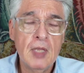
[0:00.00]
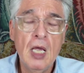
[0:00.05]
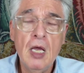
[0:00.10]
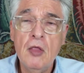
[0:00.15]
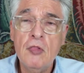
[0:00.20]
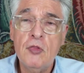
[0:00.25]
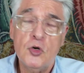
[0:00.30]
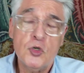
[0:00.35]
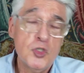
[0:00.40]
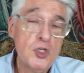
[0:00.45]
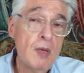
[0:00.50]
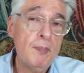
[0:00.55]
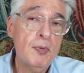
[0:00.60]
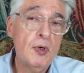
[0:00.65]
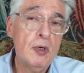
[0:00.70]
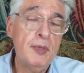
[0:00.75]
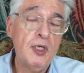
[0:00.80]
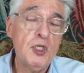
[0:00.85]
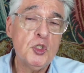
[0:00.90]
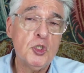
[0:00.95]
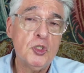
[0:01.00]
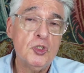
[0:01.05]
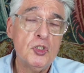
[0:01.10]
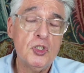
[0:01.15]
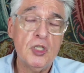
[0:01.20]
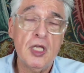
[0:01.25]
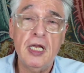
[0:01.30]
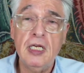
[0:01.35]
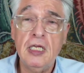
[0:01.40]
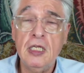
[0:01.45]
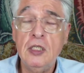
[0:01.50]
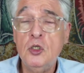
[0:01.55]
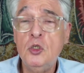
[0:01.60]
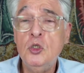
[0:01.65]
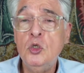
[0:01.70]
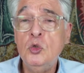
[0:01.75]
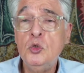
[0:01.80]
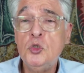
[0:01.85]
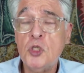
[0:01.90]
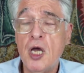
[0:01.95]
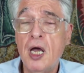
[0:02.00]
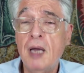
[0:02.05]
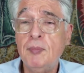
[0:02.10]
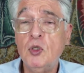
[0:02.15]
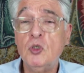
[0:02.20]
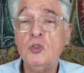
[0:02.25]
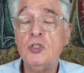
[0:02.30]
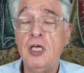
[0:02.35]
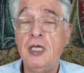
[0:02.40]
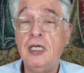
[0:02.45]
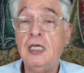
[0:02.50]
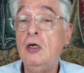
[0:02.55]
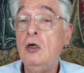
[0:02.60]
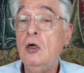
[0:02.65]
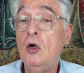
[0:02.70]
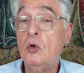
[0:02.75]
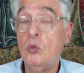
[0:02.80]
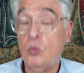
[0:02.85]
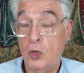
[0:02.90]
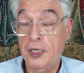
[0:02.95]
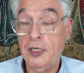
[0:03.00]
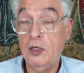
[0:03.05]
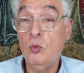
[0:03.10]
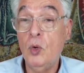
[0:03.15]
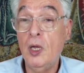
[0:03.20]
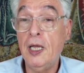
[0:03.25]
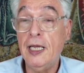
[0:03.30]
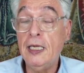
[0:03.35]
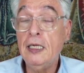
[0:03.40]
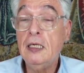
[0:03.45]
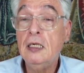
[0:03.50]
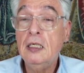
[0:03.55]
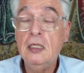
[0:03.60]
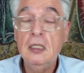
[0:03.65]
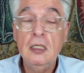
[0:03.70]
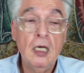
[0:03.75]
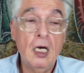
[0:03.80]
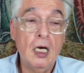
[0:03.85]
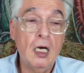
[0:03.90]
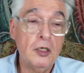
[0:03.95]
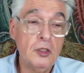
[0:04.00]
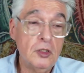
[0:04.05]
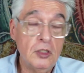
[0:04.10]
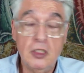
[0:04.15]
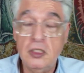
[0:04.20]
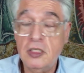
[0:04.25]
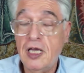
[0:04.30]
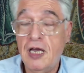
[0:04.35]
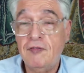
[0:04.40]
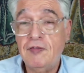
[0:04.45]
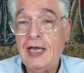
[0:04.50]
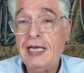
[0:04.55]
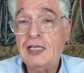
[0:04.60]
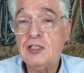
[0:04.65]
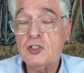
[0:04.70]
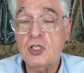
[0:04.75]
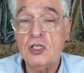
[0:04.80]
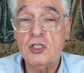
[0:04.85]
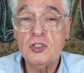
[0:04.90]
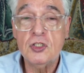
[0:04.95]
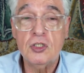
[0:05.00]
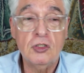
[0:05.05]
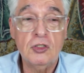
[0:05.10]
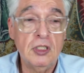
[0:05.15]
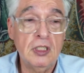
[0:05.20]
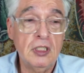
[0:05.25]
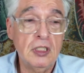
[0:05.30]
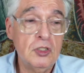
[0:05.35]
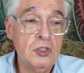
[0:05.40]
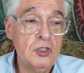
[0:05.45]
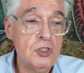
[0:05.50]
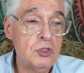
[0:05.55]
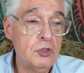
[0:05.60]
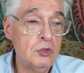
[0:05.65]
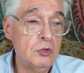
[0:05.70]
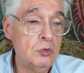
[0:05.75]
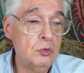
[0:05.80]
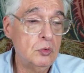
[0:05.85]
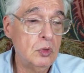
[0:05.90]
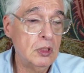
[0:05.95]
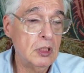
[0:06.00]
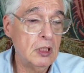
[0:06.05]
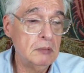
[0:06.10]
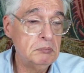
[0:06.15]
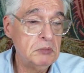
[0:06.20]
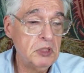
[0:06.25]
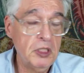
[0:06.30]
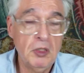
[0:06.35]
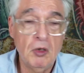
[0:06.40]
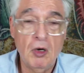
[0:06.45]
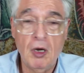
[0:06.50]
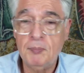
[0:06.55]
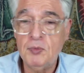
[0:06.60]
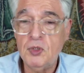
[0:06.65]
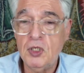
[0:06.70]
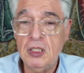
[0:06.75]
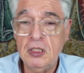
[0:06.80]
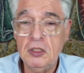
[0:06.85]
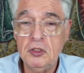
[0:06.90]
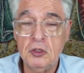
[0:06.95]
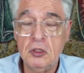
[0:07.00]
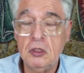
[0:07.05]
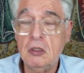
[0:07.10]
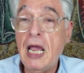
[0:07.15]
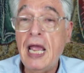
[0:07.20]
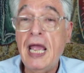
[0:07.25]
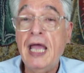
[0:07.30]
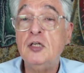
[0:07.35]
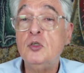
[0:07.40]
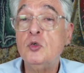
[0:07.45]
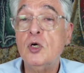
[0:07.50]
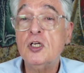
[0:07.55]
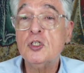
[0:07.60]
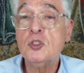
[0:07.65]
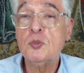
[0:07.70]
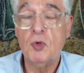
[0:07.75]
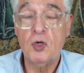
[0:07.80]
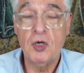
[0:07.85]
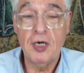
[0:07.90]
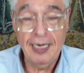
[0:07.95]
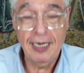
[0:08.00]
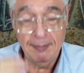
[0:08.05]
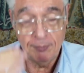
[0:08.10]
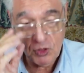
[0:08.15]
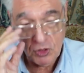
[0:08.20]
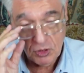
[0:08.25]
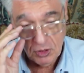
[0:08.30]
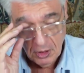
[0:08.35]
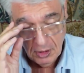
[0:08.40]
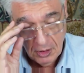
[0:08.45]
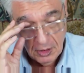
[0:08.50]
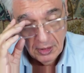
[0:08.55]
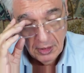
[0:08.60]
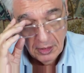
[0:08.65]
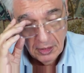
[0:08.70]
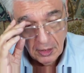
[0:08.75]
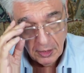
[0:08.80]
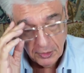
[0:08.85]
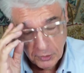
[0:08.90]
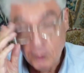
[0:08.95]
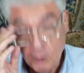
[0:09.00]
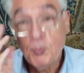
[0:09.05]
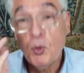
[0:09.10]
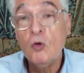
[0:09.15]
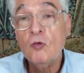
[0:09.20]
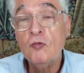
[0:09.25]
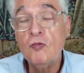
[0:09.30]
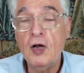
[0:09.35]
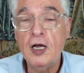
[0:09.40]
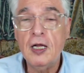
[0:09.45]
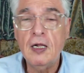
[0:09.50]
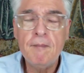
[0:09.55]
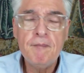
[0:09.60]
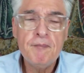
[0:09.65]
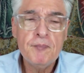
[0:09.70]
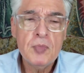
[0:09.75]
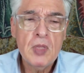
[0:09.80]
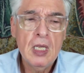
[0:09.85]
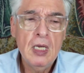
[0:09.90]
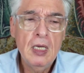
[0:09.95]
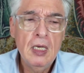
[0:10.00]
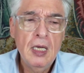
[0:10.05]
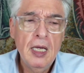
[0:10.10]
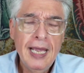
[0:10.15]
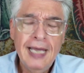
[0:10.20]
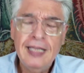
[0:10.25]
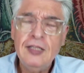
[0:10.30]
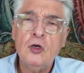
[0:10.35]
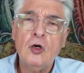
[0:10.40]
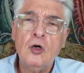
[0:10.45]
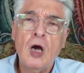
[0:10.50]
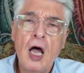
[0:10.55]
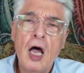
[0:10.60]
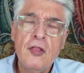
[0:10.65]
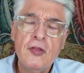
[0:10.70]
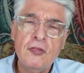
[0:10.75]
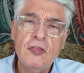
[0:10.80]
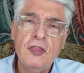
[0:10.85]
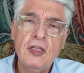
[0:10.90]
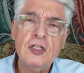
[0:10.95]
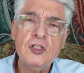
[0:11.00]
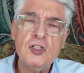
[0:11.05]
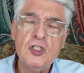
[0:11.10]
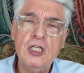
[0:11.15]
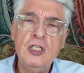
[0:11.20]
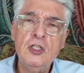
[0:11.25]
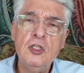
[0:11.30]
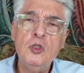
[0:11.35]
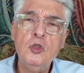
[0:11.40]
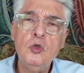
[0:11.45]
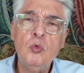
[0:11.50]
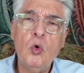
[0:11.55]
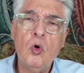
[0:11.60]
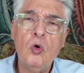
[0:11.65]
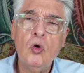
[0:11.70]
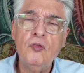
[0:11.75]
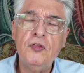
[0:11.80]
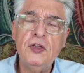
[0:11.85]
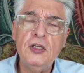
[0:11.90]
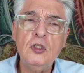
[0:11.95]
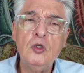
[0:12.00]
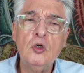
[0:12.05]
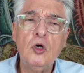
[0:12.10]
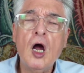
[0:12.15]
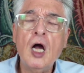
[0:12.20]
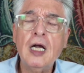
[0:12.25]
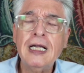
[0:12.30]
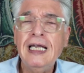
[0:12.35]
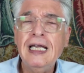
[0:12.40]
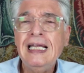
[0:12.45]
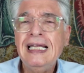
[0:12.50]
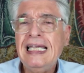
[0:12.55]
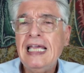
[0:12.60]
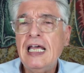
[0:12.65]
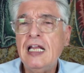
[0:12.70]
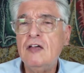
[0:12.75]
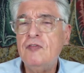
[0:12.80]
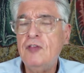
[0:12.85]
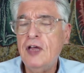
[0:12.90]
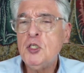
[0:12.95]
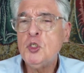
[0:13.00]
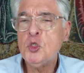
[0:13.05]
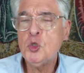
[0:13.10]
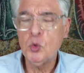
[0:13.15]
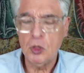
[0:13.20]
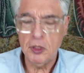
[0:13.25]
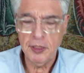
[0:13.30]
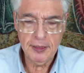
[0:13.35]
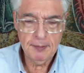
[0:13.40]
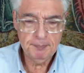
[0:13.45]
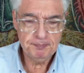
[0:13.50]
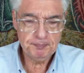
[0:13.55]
There are some permissions that in the new job you'll take right away. You need to have access to things to, update your address, perhaps, your profile. And there are other things in the new role that you're going to get eventually,